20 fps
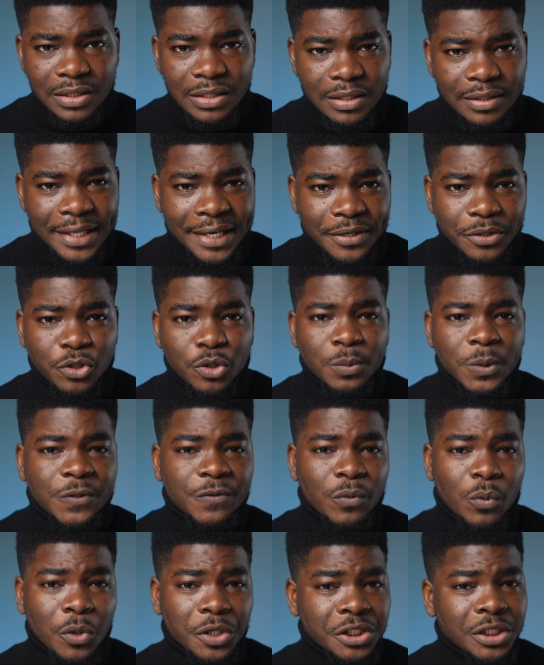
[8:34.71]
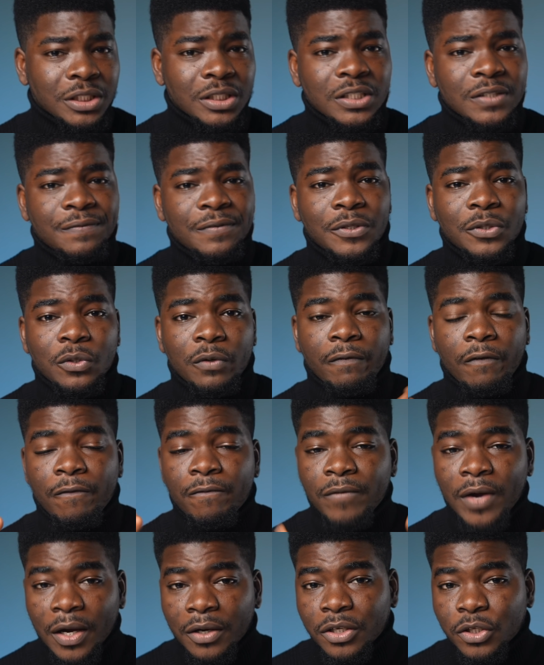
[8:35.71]
Thank you so much for watching this video. If you
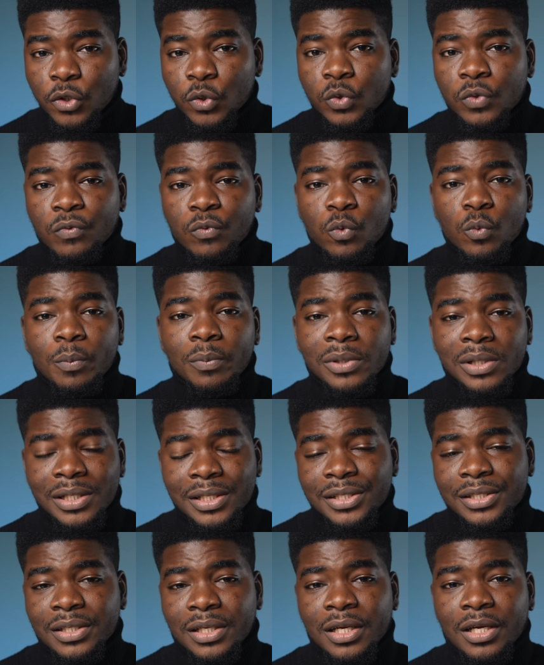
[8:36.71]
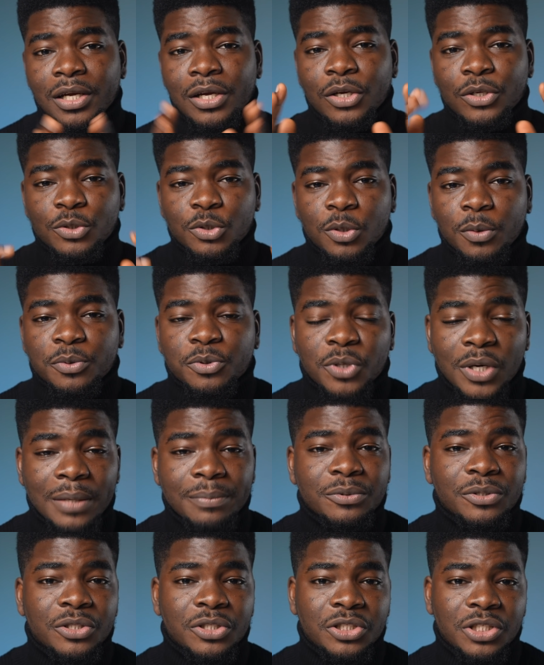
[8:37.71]
found it useful, please subscribe
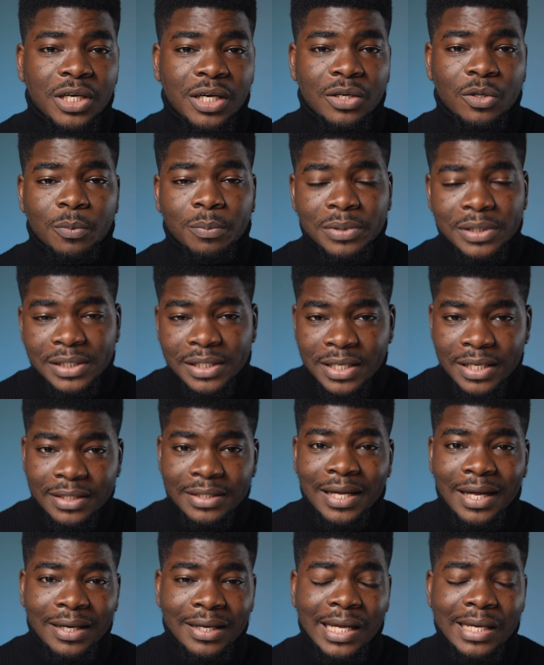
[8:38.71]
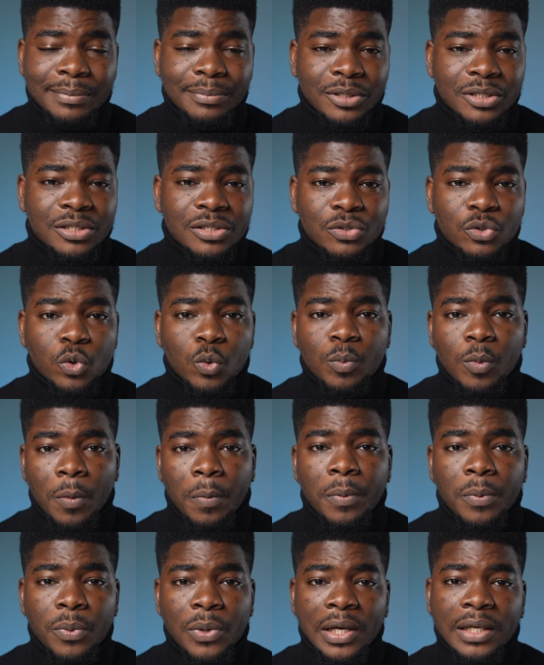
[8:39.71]
to the channel. Please hit that like button so more
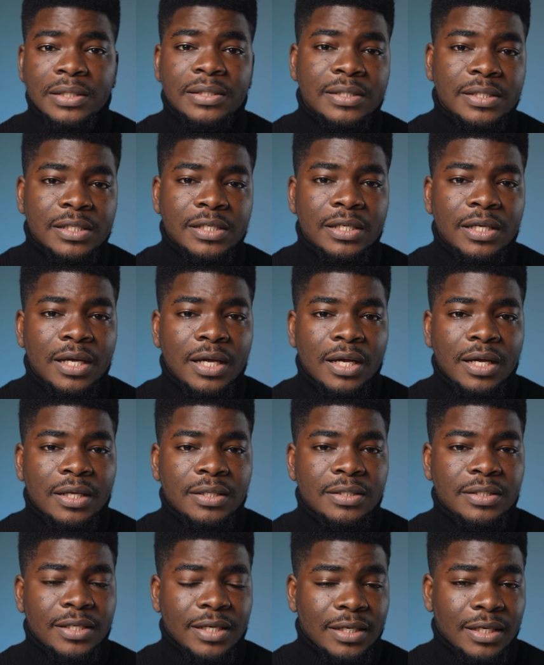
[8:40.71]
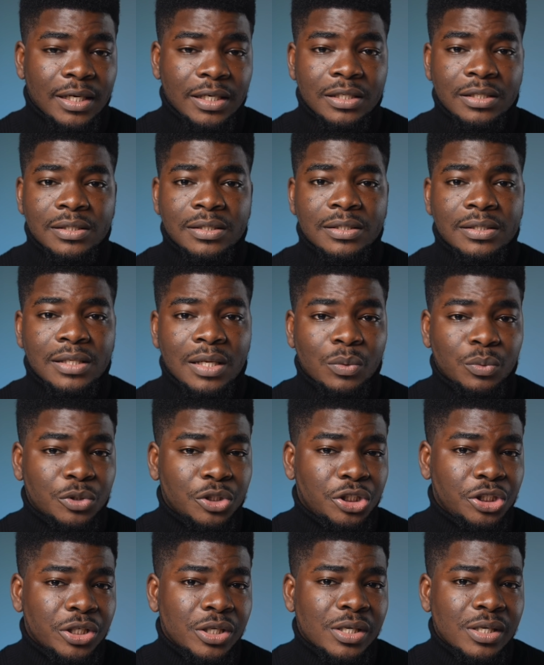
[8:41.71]
people can see the analysis that we
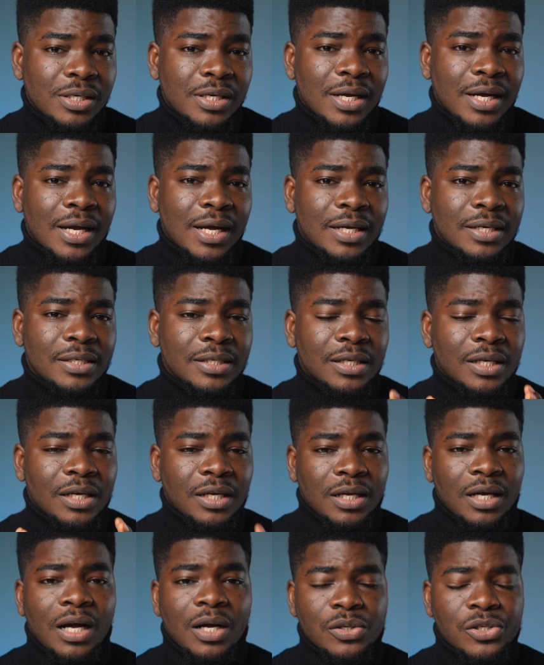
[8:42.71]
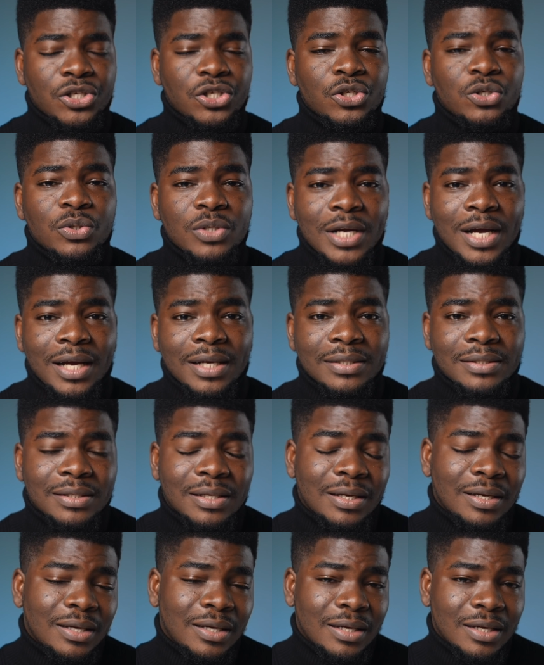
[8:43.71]
shared, and I'll see you guys
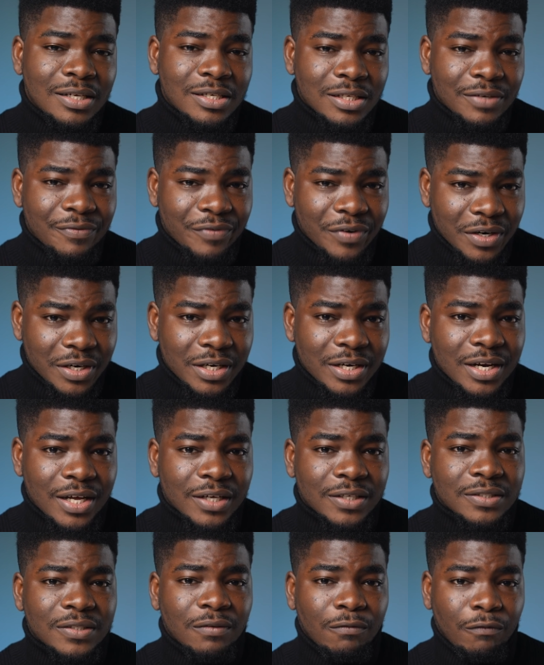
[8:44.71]
in the very next